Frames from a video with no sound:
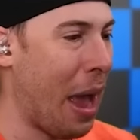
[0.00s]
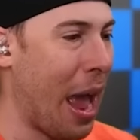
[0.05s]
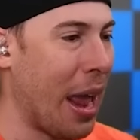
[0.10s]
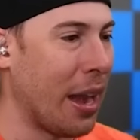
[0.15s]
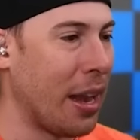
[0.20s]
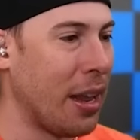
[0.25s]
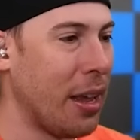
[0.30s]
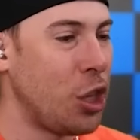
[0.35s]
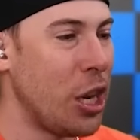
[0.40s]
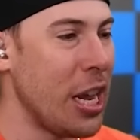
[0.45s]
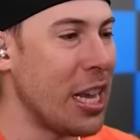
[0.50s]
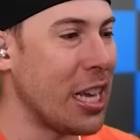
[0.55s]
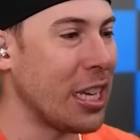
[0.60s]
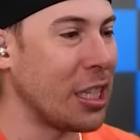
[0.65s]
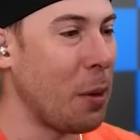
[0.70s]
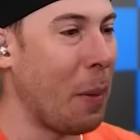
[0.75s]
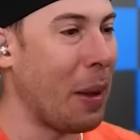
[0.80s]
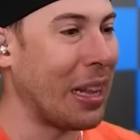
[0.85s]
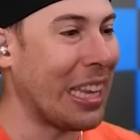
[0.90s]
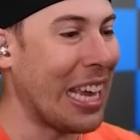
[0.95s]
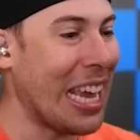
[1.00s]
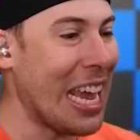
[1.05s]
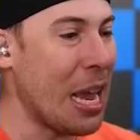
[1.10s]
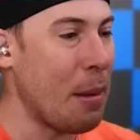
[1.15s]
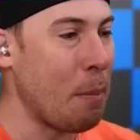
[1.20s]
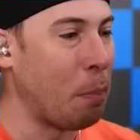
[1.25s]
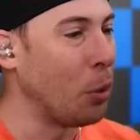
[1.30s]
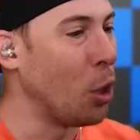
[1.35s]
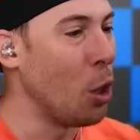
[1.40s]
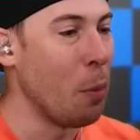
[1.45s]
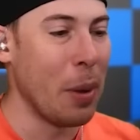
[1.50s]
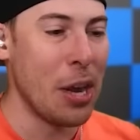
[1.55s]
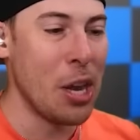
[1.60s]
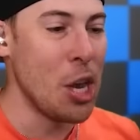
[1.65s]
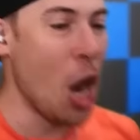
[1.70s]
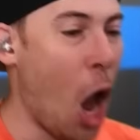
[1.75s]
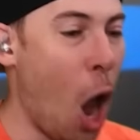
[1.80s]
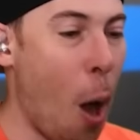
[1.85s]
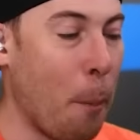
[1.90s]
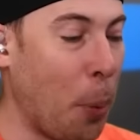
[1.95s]
bad. is about to eat blue, but
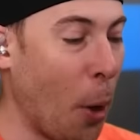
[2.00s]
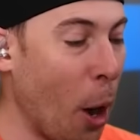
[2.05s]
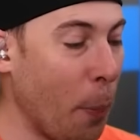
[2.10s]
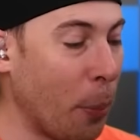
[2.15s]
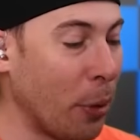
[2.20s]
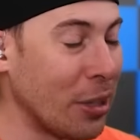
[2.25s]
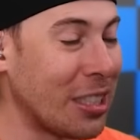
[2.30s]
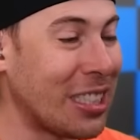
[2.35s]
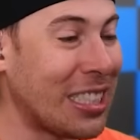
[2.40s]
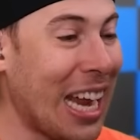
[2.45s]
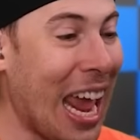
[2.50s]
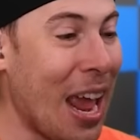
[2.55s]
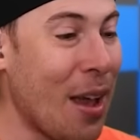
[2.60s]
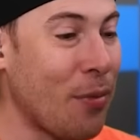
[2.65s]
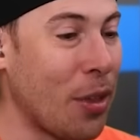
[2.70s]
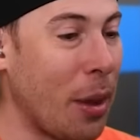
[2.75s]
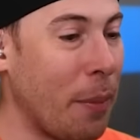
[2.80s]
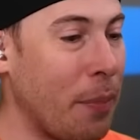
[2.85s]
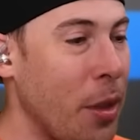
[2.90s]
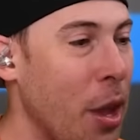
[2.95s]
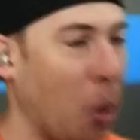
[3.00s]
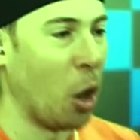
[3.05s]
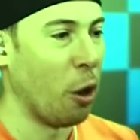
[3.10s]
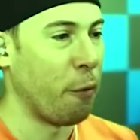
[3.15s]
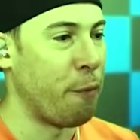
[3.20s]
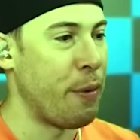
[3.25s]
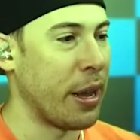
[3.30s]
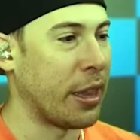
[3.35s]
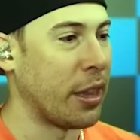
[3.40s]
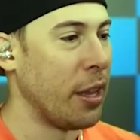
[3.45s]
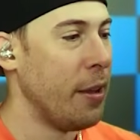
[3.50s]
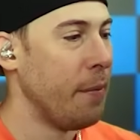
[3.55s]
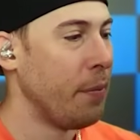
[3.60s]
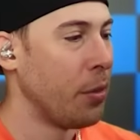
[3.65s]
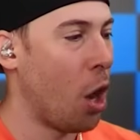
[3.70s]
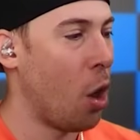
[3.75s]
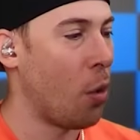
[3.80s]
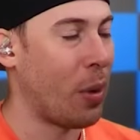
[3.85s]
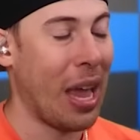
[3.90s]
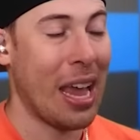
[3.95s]
no, purple saved him. Perfect.
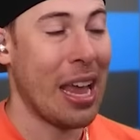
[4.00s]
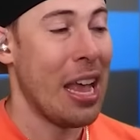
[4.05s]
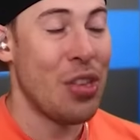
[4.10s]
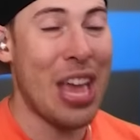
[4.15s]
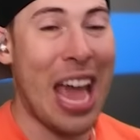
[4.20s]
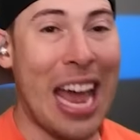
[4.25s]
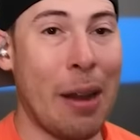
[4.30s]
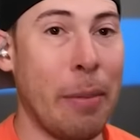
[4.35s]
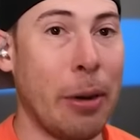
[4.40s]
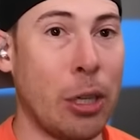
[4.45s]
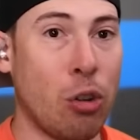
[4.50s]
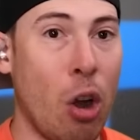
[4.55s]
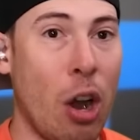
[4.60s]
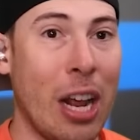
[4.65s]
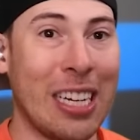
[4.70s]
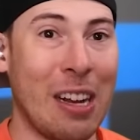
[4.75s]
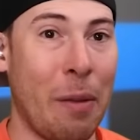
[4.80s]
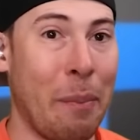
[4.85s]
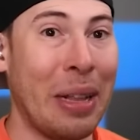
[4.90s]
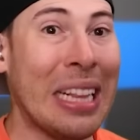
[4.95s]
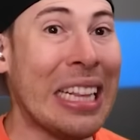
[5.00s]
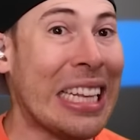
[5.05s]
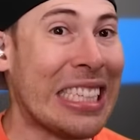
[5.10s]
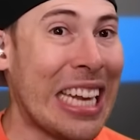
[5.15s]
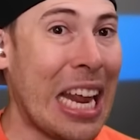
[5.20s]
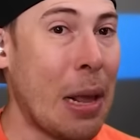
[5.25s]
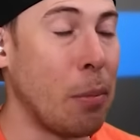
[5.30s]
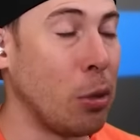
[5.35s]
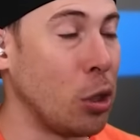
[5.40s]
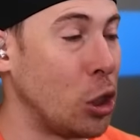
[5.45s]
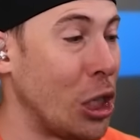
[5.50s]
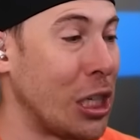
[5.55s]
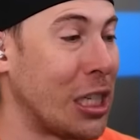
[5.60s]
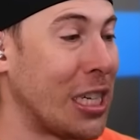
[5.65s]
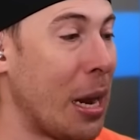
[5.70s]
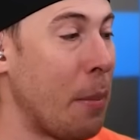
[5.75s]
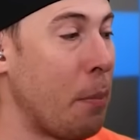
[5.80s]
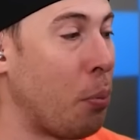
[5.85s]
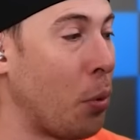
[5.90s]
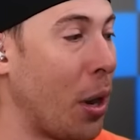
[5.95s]
Okay, the animatronics have been disabled just
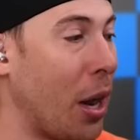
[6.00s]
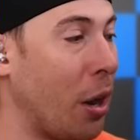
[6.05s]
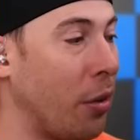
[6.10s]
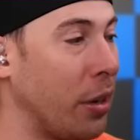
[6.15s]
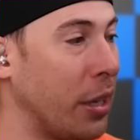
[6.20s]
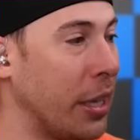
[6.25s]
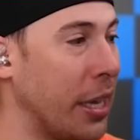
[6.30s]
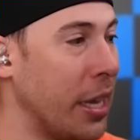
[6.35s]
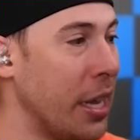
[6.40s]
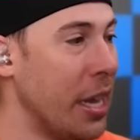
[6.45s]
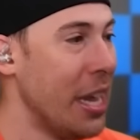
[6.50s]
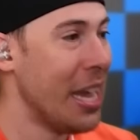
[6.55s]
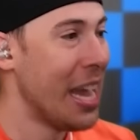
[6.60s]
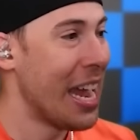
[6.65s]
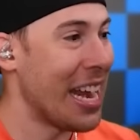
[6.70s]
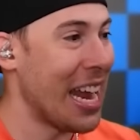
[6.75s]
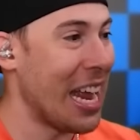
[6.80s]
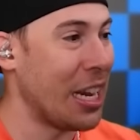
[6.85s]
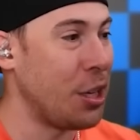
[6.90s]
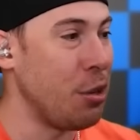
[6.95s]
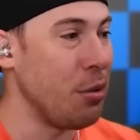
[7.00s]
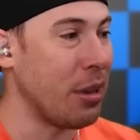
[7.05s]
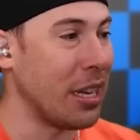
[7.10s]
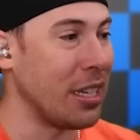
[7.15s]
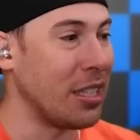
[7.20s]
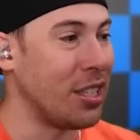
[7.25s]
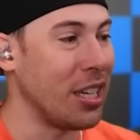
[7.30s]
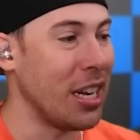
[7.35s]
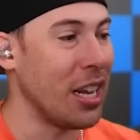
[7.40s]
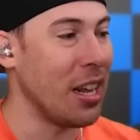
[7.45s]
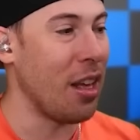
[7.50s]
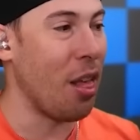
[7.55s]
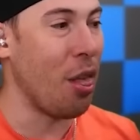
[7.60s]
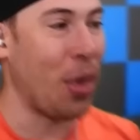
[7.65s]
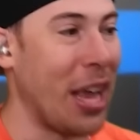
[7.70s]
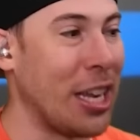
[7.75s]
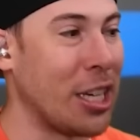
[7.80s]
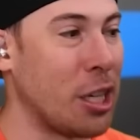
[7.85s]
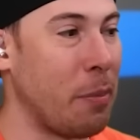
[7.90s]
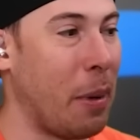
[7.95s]
temporarily. And as you can see,
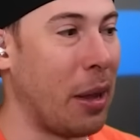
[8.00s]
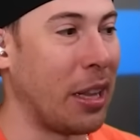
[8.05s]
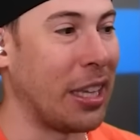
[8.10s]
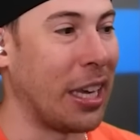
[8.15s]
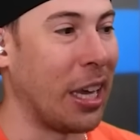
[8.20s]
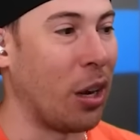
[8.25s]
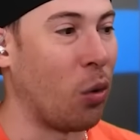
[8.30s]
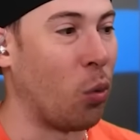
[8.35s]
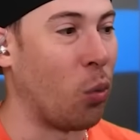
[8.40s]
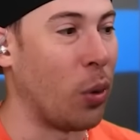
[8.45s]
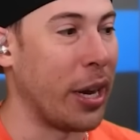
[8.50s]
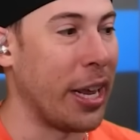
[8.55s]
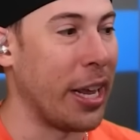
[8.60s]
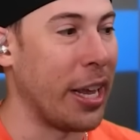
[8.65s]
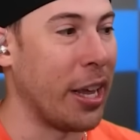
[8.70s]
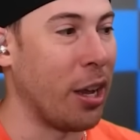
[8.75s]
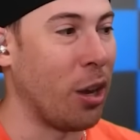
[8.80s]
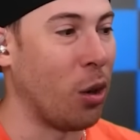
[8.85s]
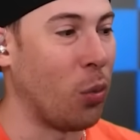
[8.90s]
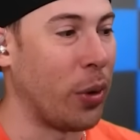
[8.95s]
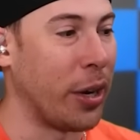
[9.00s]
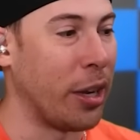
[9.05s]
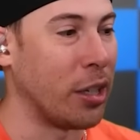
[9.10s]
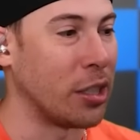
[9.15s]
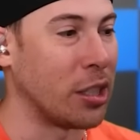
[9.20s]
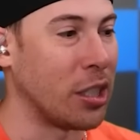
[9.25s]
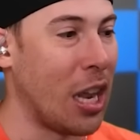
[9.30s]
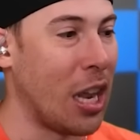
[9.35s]
things are about to get real, real